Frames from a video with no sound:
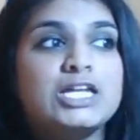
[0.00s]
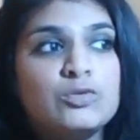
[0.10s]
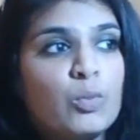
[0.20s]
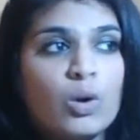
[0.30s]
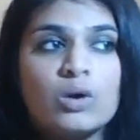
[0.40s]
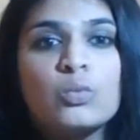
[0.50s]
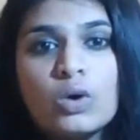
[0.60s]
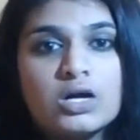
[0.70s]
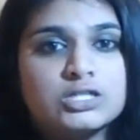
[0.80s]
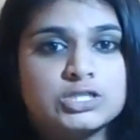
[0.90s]
more
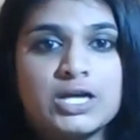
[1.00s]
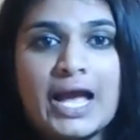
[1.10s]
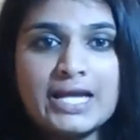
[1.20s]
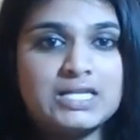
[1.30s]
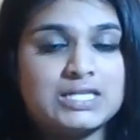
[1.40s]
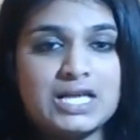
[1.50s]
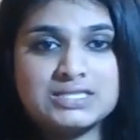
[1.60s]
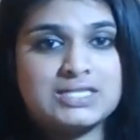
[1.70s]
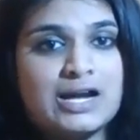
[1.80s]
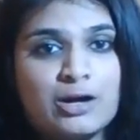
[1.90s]
worse or any less
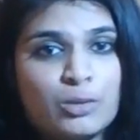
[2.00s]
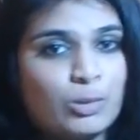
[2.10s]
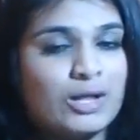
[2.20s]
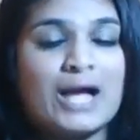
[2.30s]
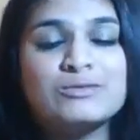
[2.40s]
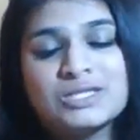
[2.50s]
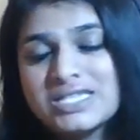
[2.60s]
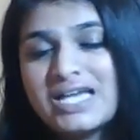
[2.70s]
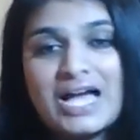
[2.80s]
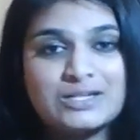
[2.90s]
terrible. I
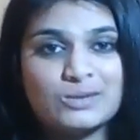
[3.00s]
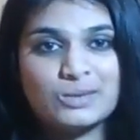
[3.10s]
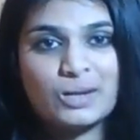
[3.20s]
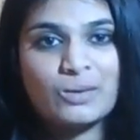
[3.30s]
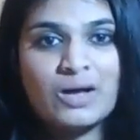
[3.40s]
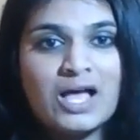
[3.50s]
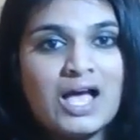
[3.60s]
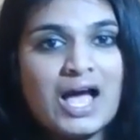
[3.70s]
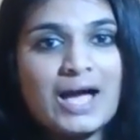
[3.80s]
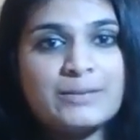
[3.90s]
don't know.
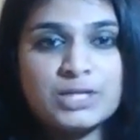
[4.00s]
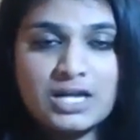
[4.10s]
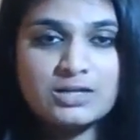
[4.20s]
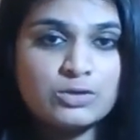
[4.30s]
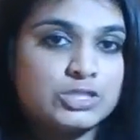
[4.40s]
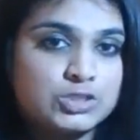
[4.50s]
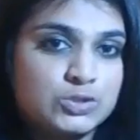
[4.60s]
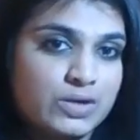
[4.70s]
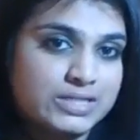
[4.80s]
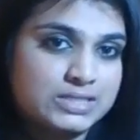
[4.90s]
I mean, I know the
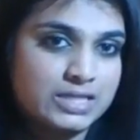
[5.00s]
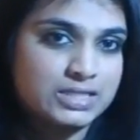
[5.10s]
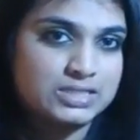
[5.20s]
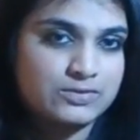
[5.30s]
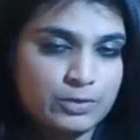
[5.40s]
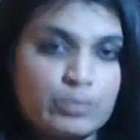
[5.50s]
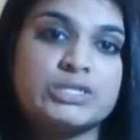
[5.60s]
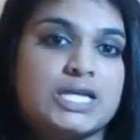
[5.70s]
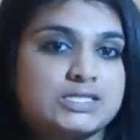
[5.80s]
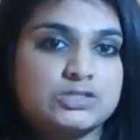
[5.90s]
story is slightly different, but
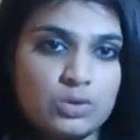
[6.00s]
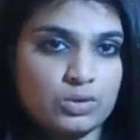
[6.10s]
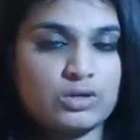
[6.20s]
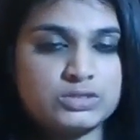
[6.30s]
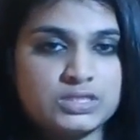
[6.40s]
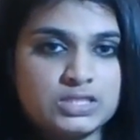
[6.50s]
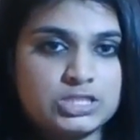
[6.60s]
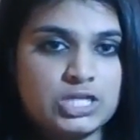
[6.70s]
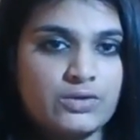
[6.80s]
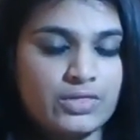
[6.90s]
that's the whole Ghost in the
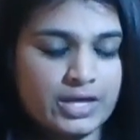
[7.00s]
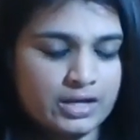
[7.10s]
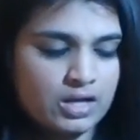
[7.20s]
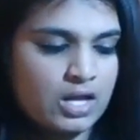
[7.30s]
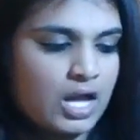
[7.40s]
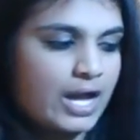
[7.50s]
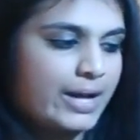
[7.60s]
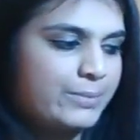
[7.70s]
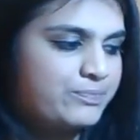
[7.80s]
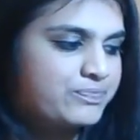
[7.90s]
Shell thing.
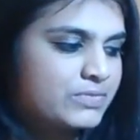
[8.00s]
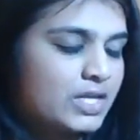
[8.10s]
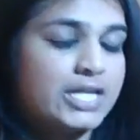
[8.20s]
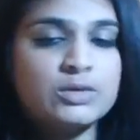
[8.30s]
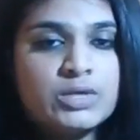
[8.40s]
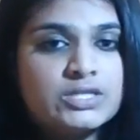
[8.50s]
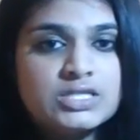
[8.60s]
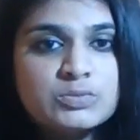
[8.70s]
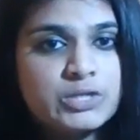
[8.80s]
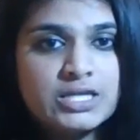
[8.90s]
Anyway,
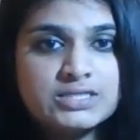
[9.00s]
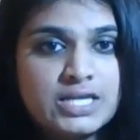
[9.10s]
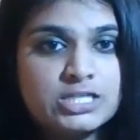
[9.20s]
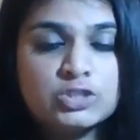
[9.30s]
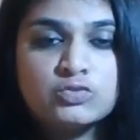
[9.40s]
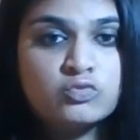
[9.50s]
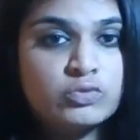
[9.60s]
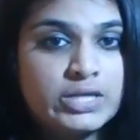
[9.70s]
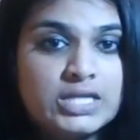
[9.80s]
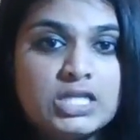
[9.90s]
this PSA just
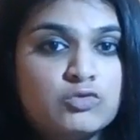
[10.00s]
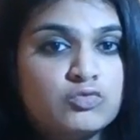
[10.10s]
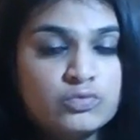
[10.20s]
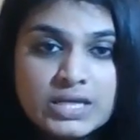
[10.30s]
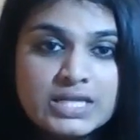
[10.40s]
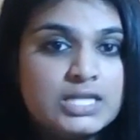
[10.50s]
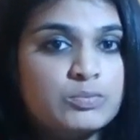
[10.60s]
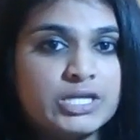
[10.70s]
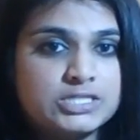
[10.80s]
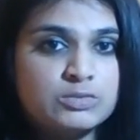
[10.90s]
really, really
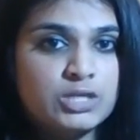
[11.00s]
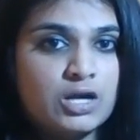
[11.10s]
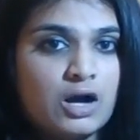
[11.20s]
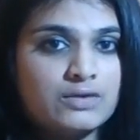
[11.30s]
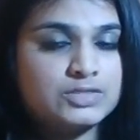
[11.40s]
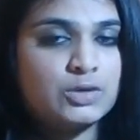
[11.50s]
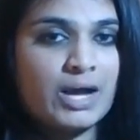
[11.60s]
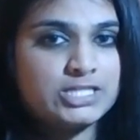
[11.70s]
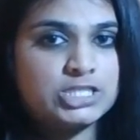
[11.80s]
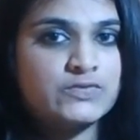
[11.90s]
pissed me off, so I
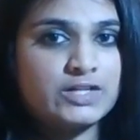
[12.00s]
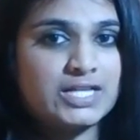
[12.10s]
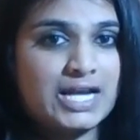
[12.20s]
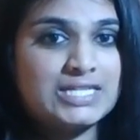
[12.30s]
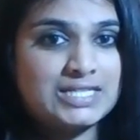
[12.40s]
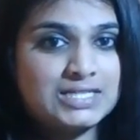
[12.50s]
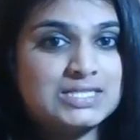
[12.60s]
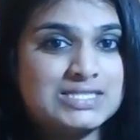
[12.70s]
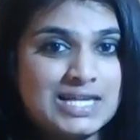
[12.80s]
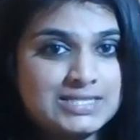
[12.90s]
just felt like I needed to
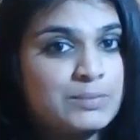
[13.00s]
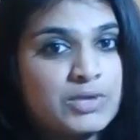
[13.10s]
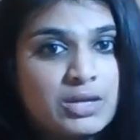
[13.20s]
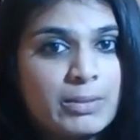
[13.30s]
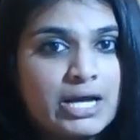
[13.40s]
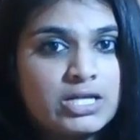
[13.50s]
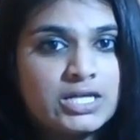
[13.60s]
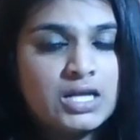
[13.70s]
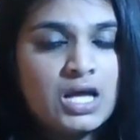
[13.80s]
say something about it.